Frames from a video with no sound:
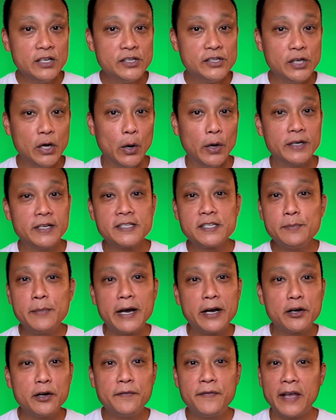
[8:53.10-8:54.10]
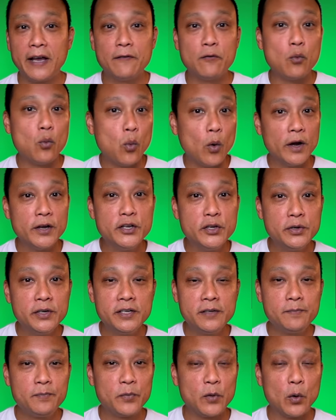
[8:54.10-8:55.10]
So it doesn't matter if you have one
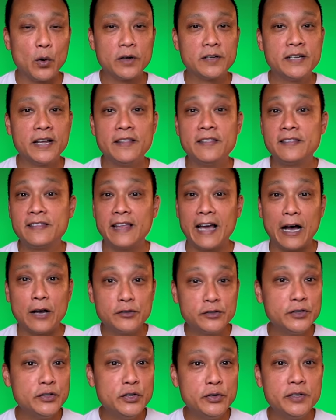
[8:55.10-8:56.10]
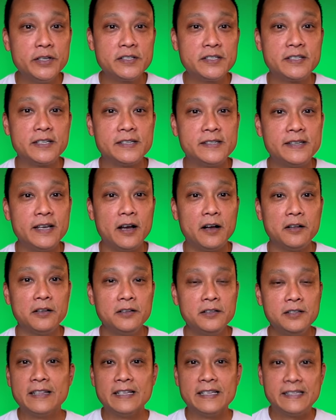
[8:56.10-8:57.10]
unit or 10,000 units to
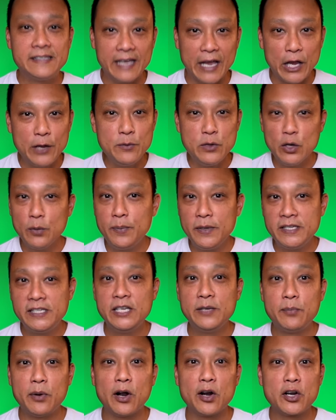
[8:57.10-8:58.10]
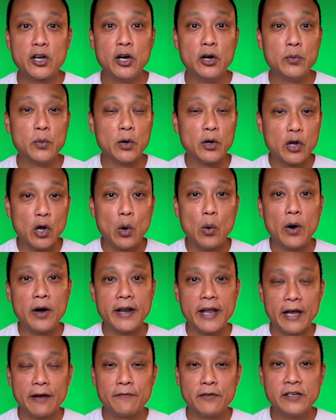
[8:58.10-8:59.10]
sell, the same UPC barcode will go on
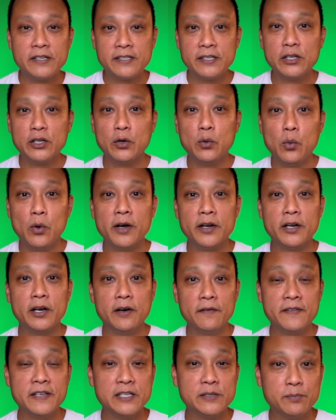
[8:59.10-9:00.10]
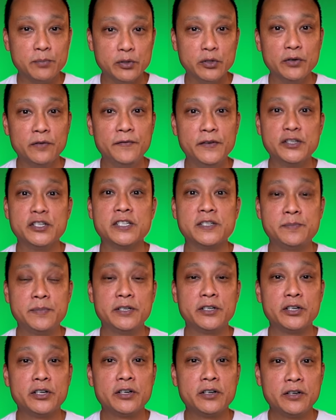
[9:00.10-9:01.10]
every single one of these blue fidget
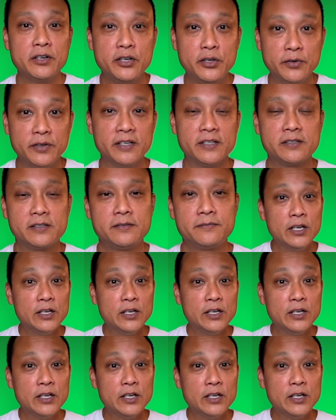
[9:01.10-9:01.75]
spinner units.